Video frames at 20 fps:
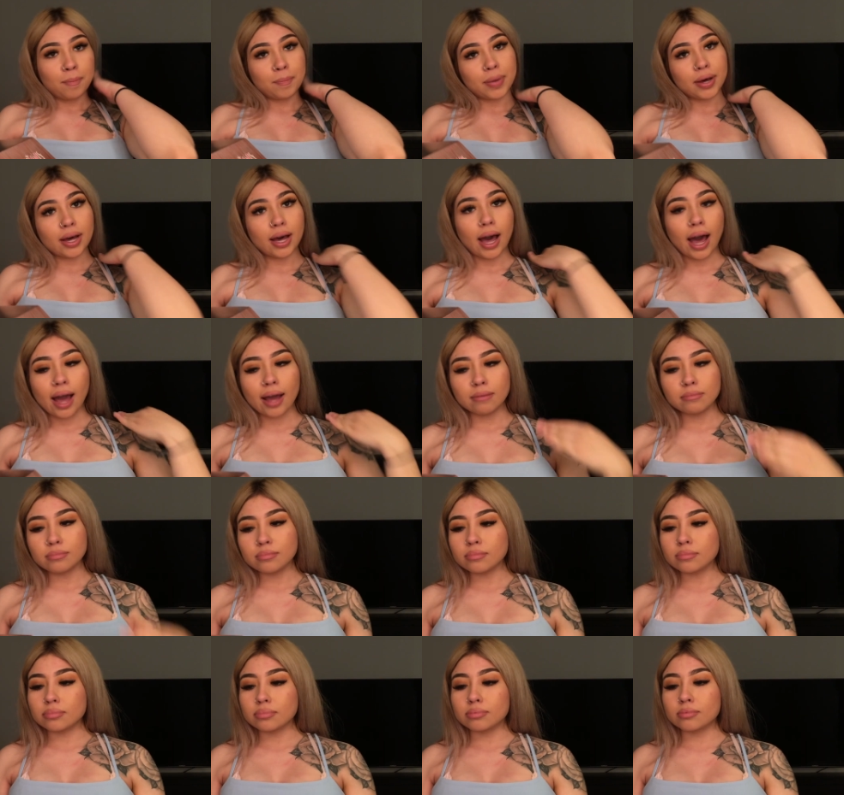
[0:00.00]
But
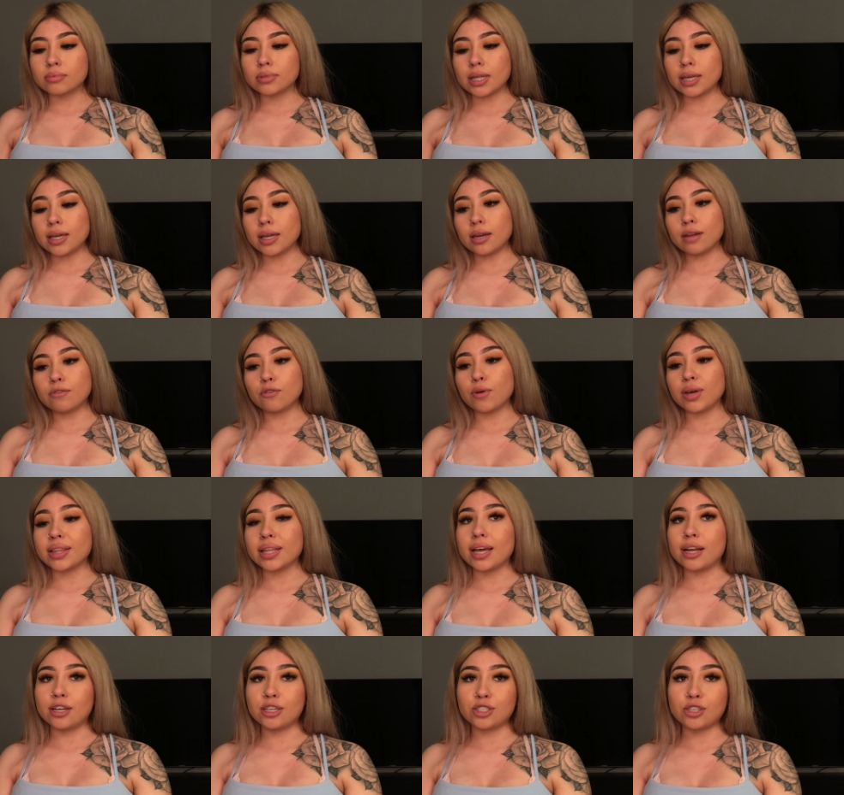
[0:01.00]
I'm thinking of going
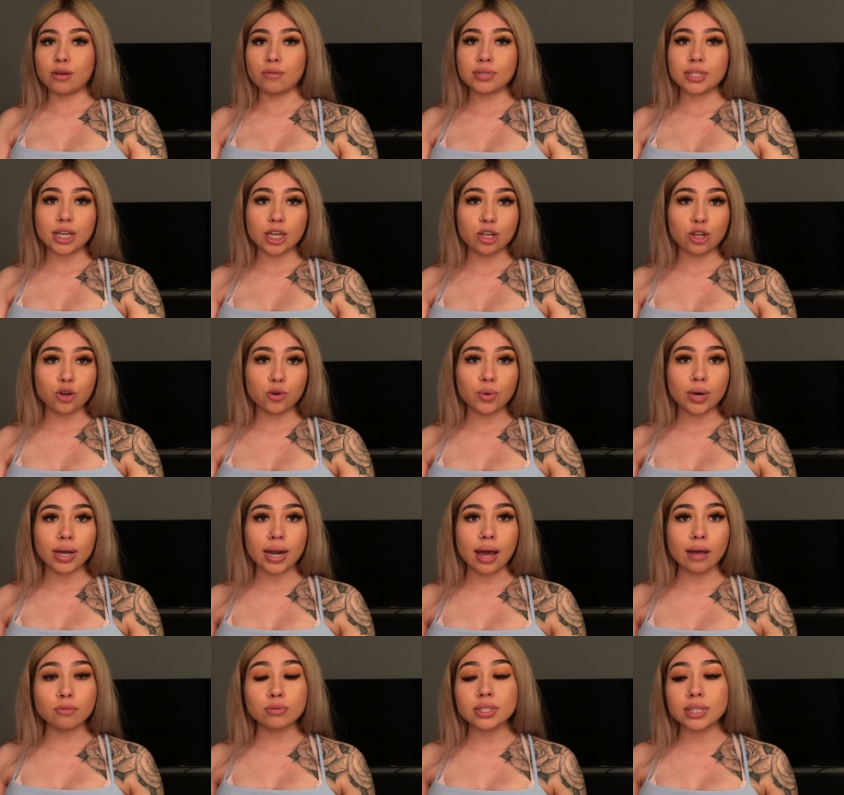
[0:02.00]
lighter, so I was like, you know what?
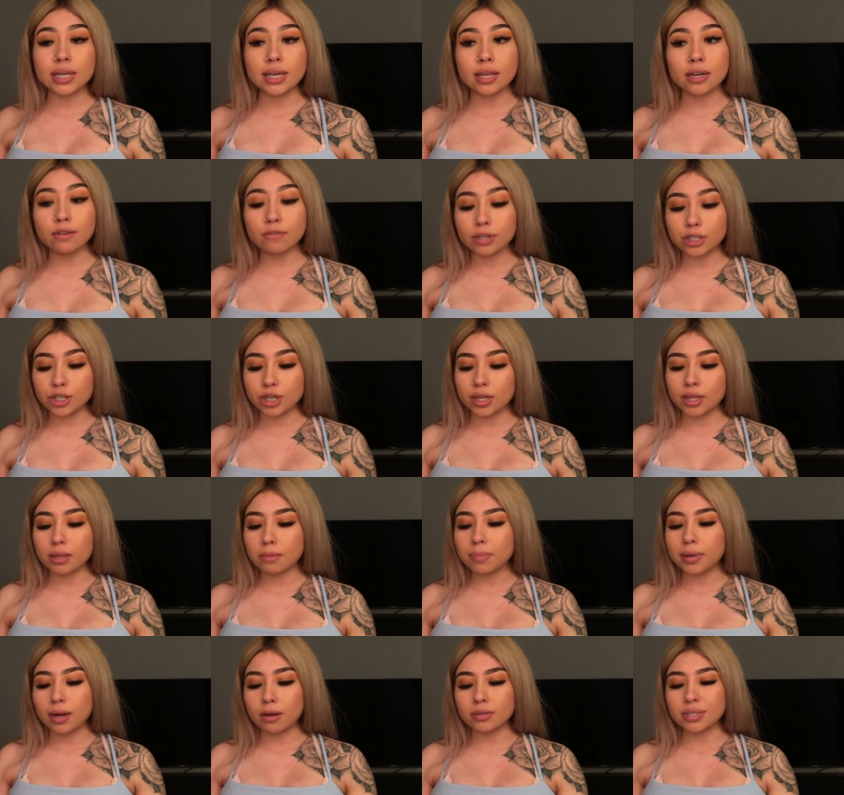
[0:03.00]
I was thinking of returning
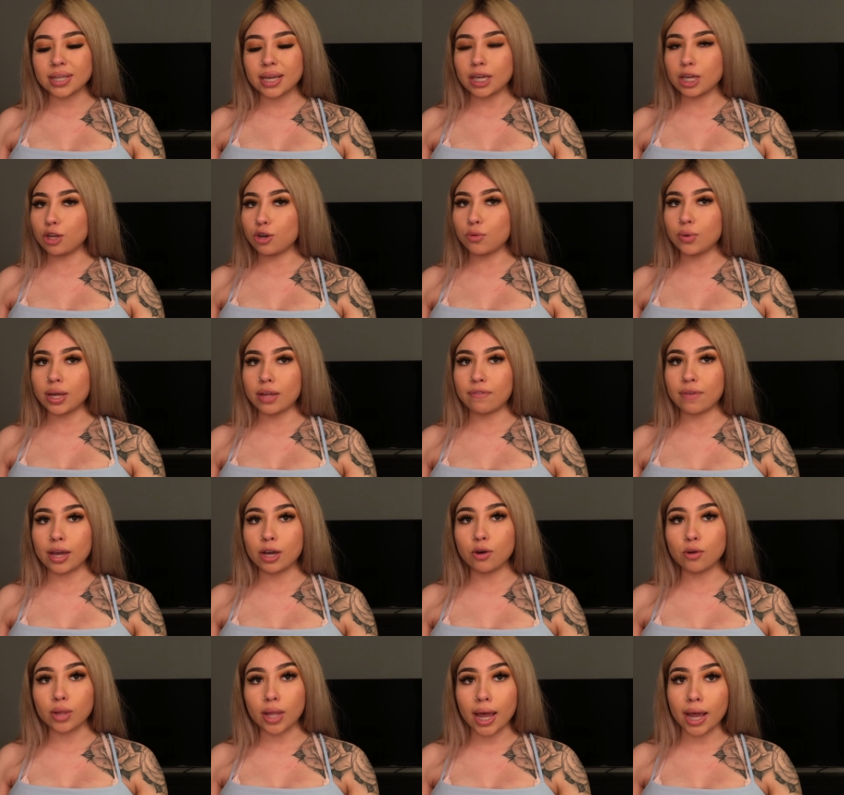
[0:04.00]
them, but I was like, you know what? If I
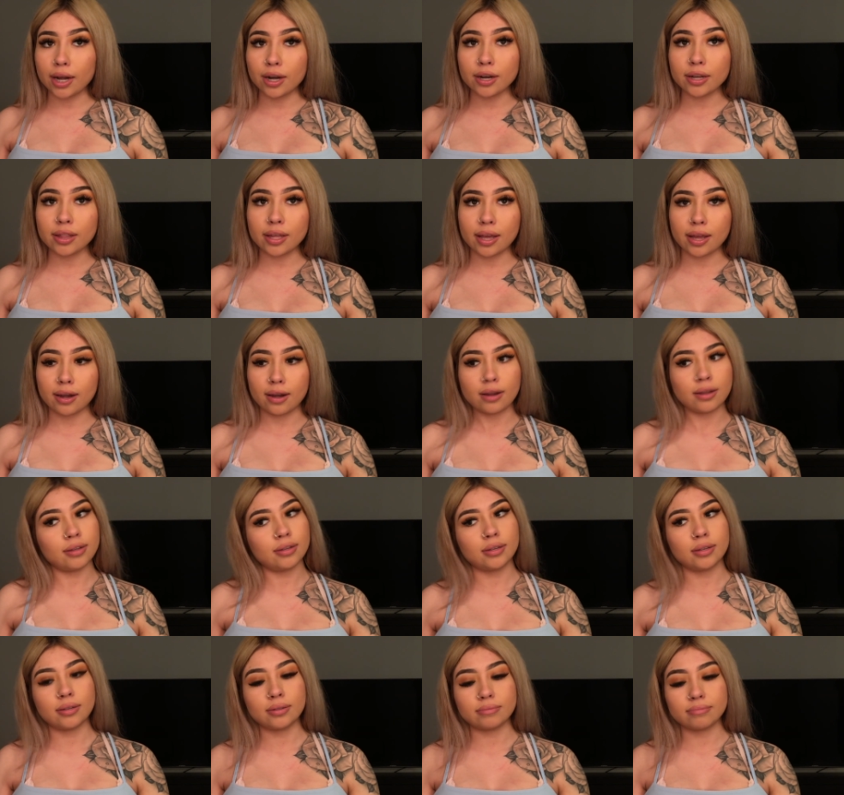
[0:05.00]
go lighter, then
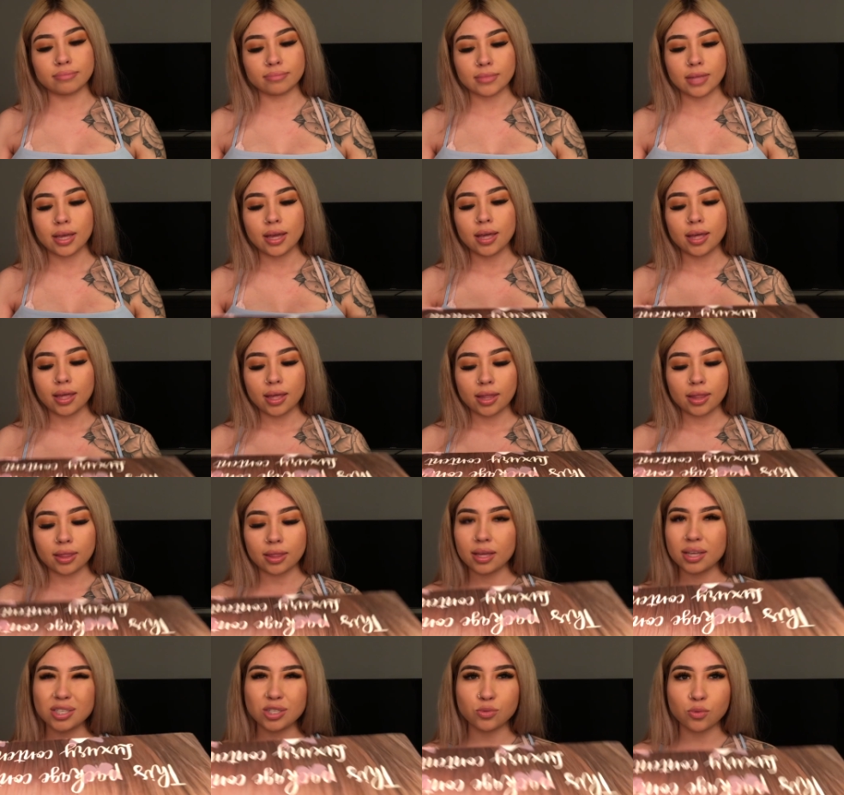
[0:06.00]

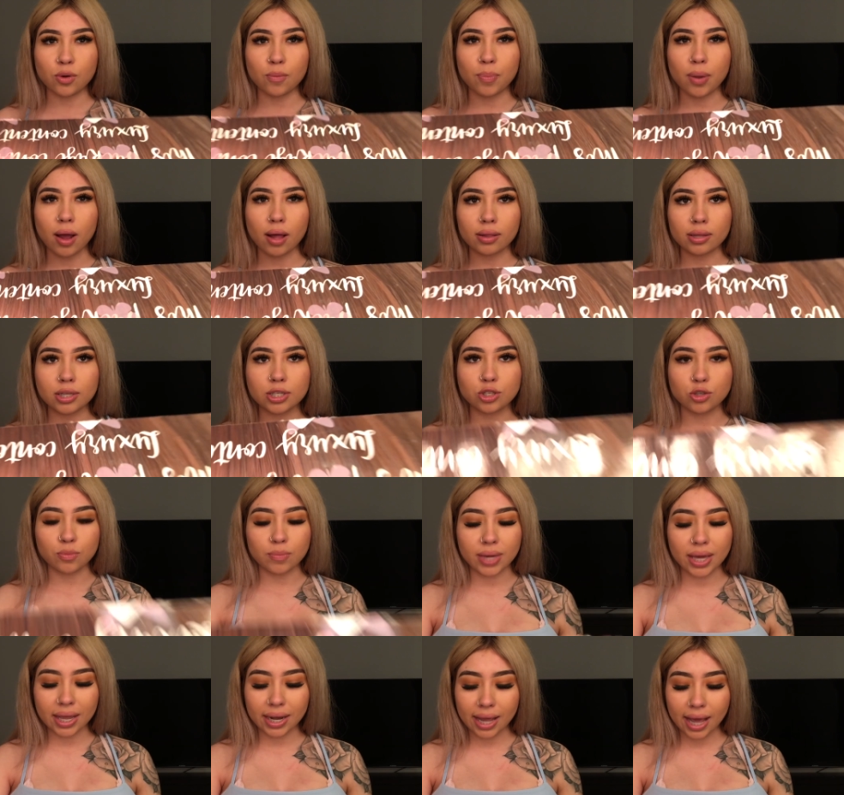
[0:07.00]
this will probably suit
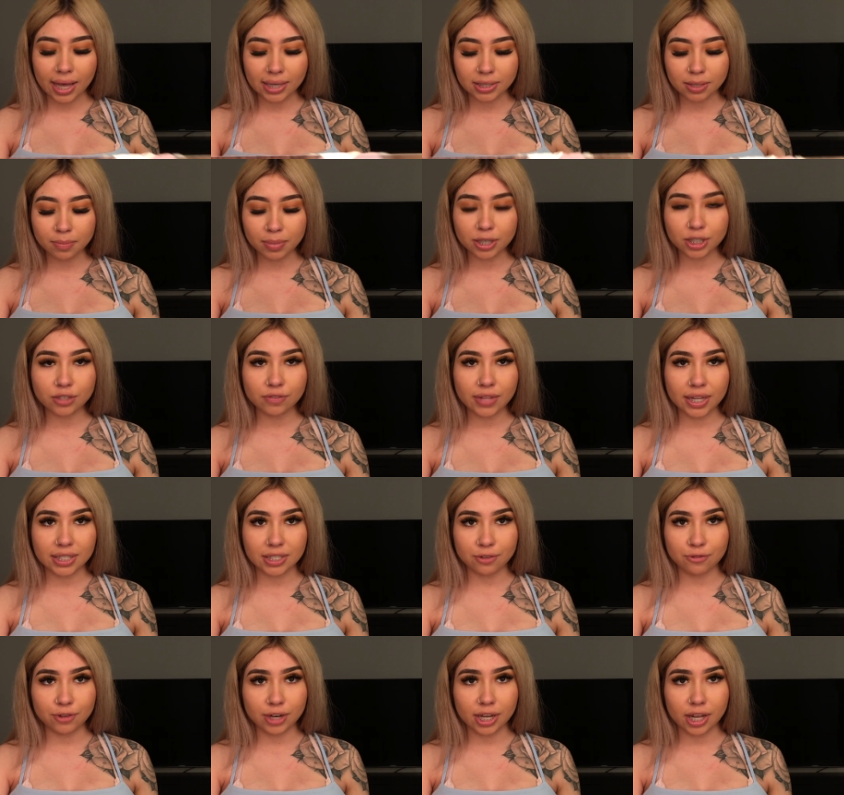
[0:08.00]
me. And it has a bunch of like
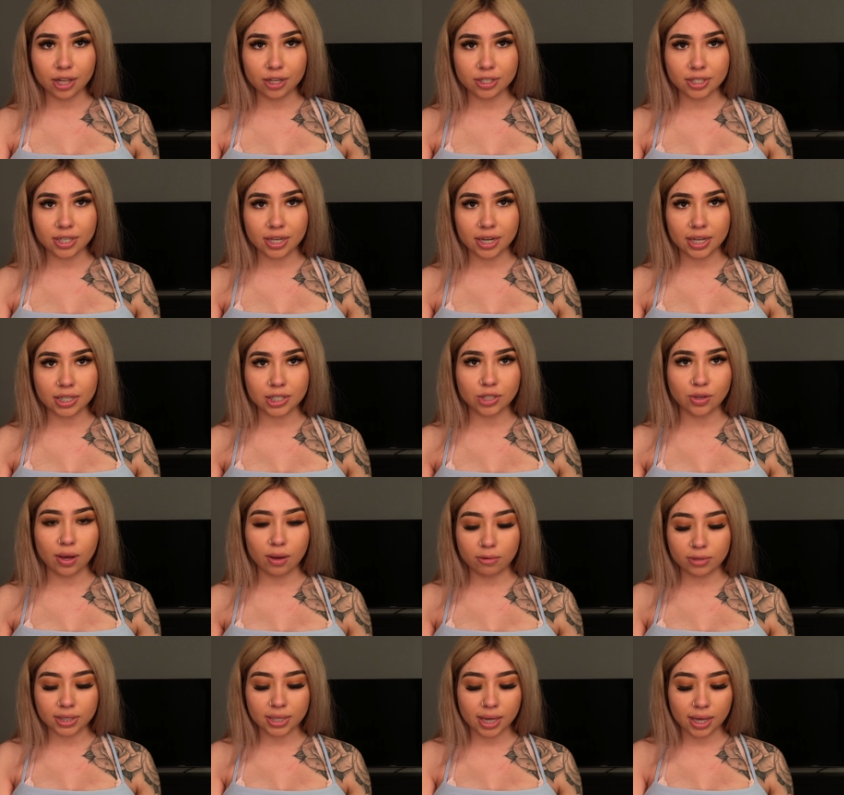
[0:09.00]
different colors in it, so I
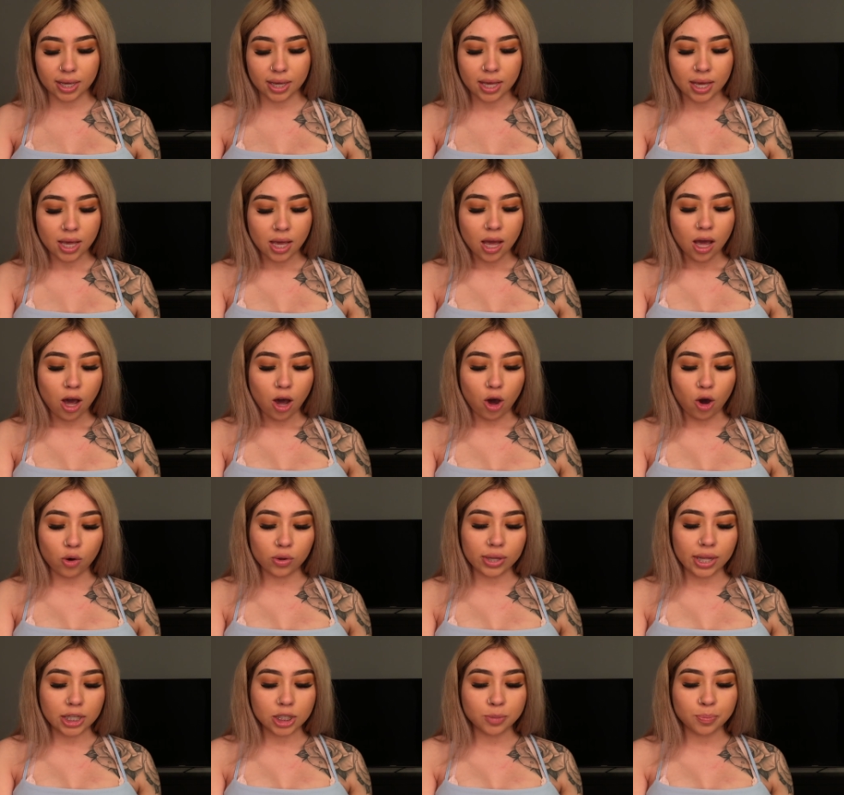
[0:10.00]
was like, oh,
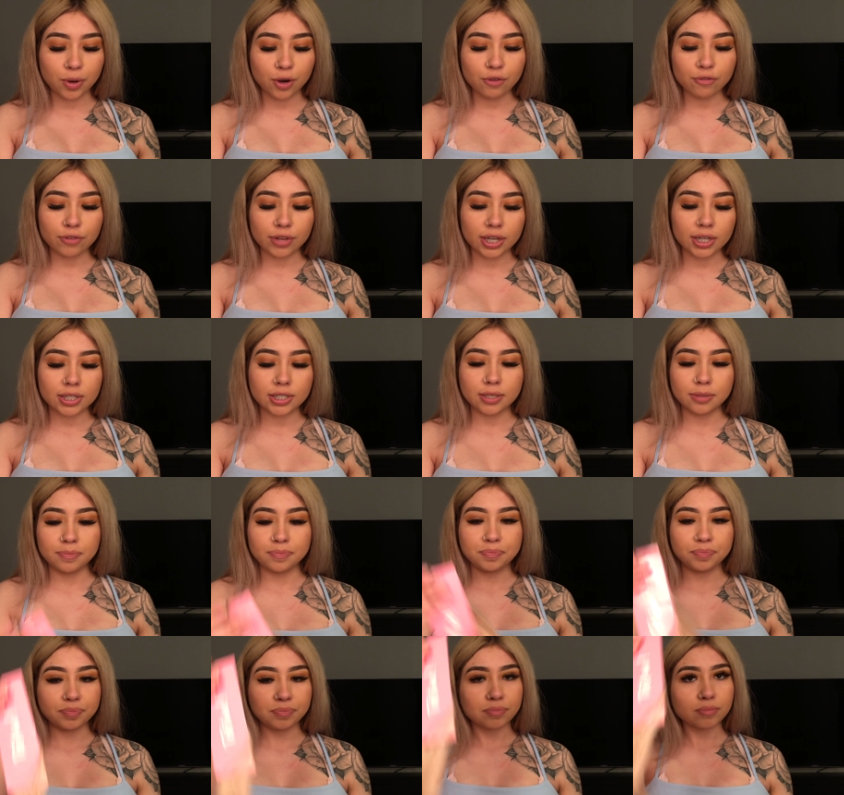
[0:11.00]
that's perfect.
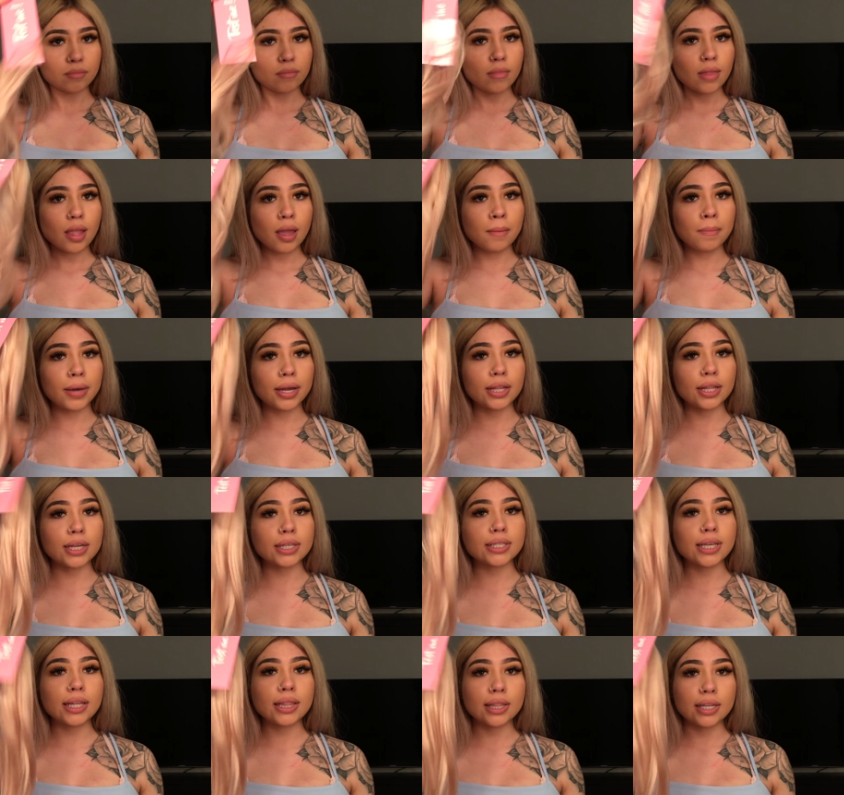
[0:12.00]
But it
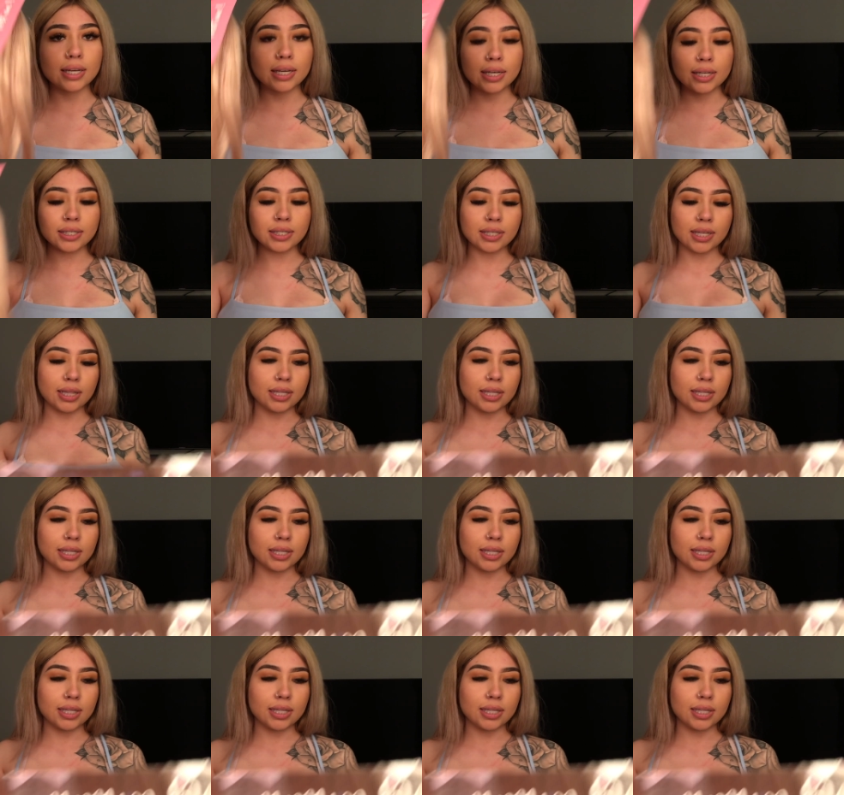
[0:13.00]
looks like this.